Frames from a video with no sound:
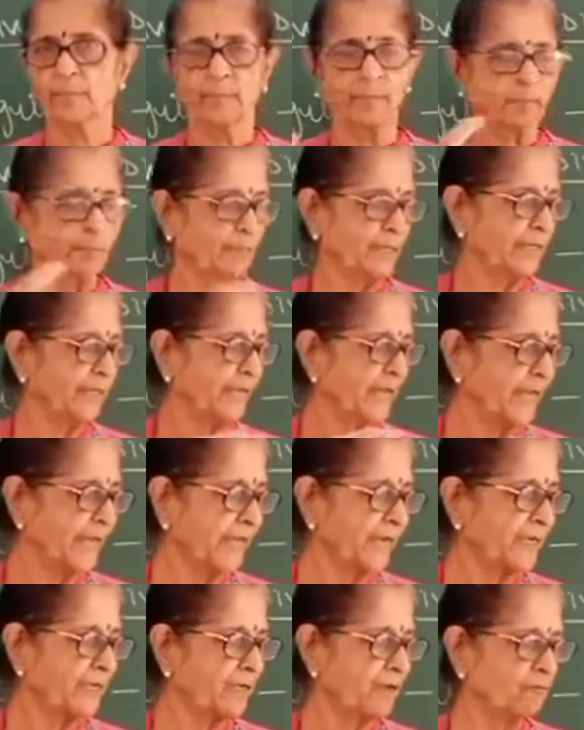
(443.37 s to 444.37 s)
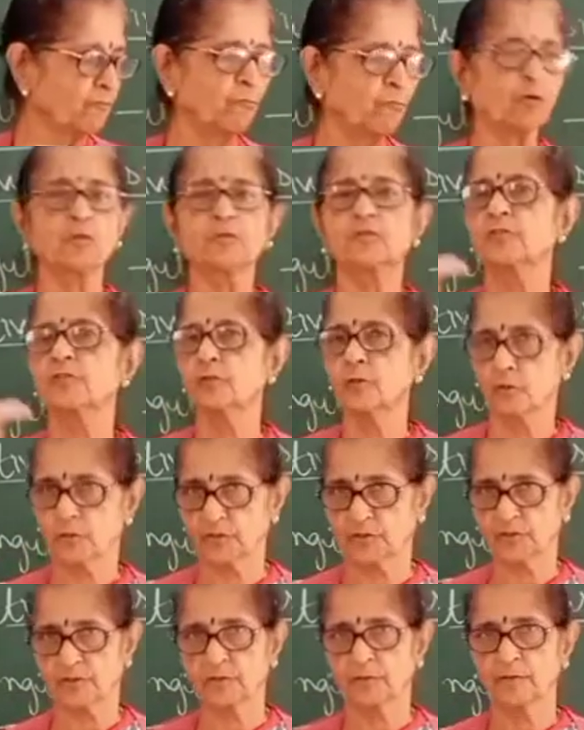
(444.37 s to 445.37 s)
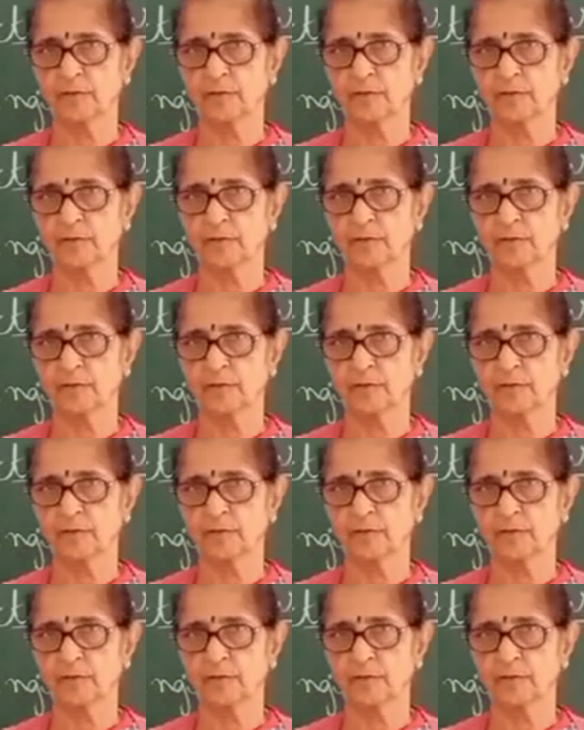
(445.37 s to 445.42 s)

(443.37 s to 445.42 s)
My hat was lost.